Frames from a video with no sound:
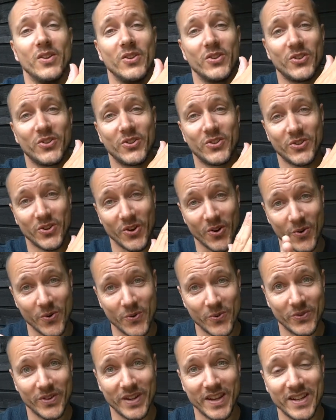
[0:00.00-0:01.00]

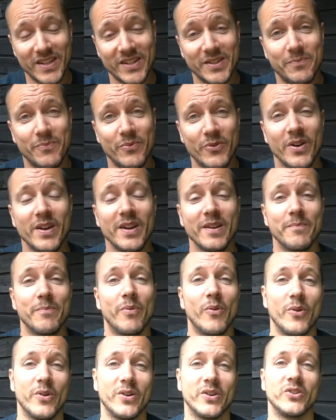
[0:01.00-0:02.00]
So it's pretty
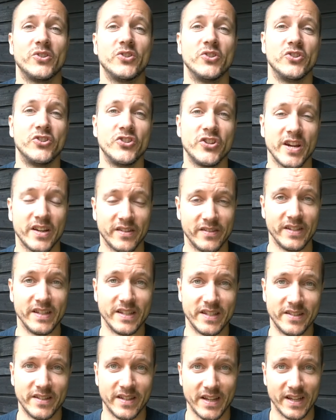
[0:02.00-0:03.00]
important to check
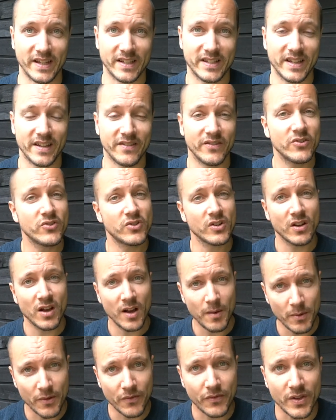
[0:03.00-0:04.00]
these things. And there's a
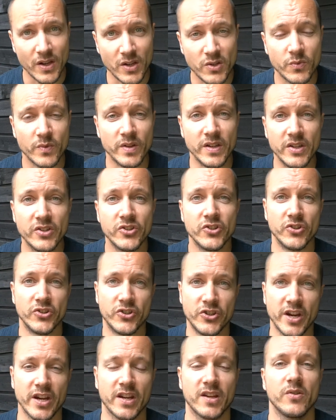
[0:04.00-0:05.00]
couple of things we need to
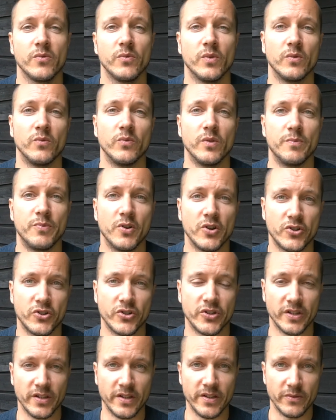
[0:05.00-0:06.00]
check when we
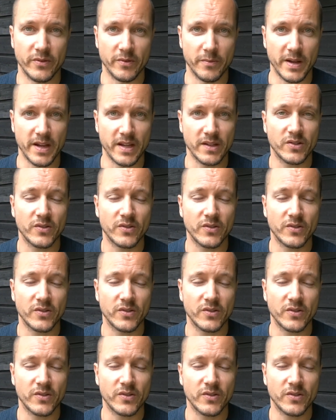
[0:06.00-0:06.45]
purchase a new domain.